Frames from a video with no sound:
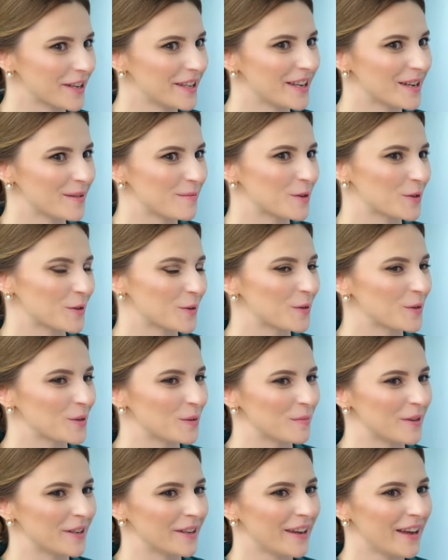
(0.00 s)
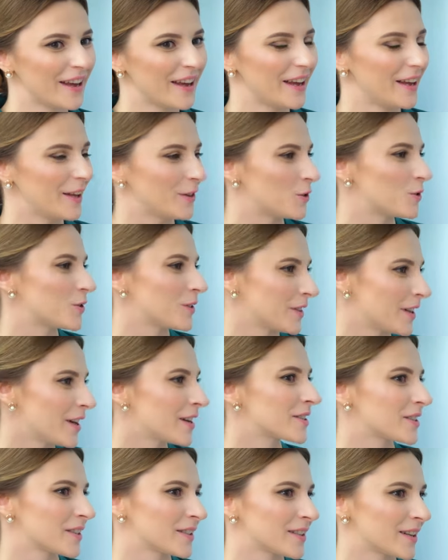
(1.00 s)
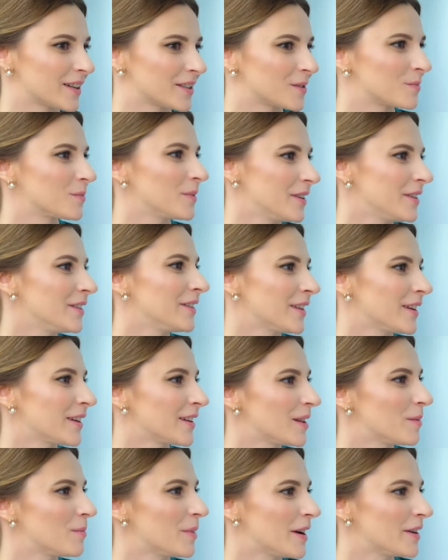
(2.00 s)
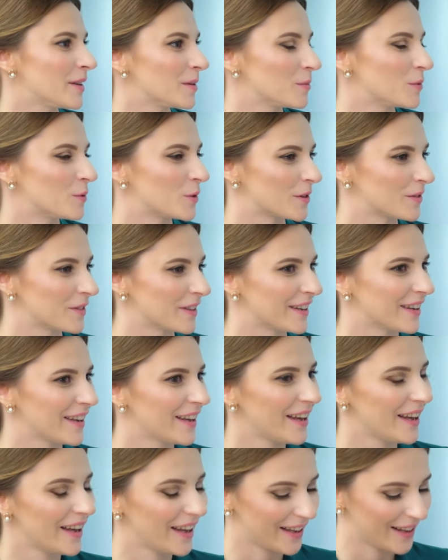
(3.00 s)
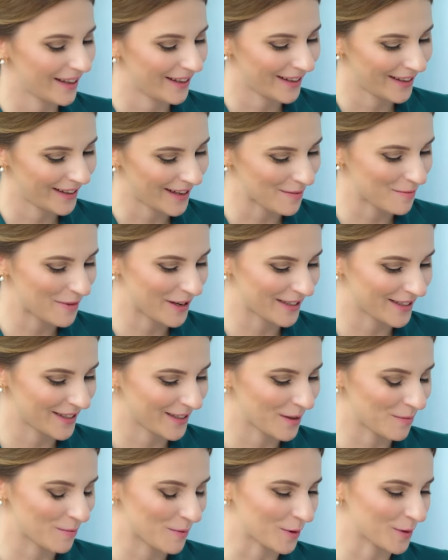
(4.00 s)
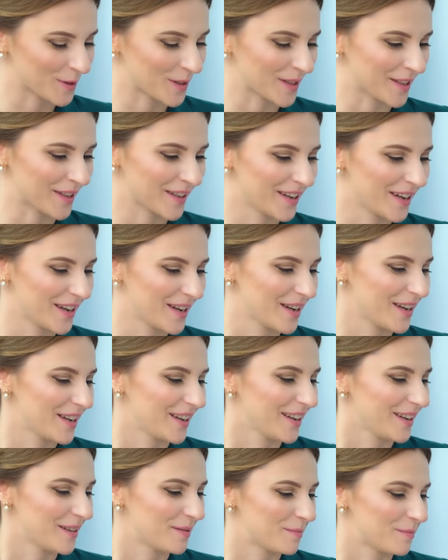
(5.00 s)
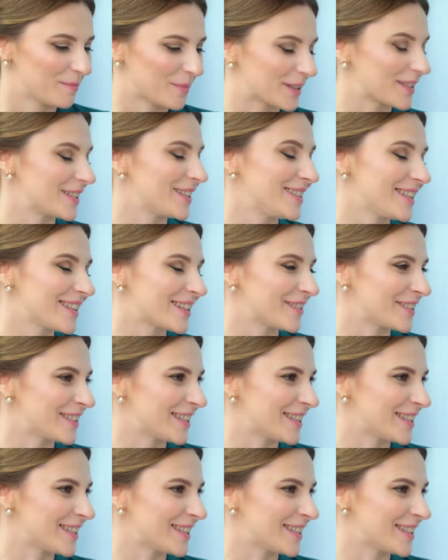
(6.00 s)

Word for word: in relationships between people, and similarly at the global level. I would just like to quote one hadith,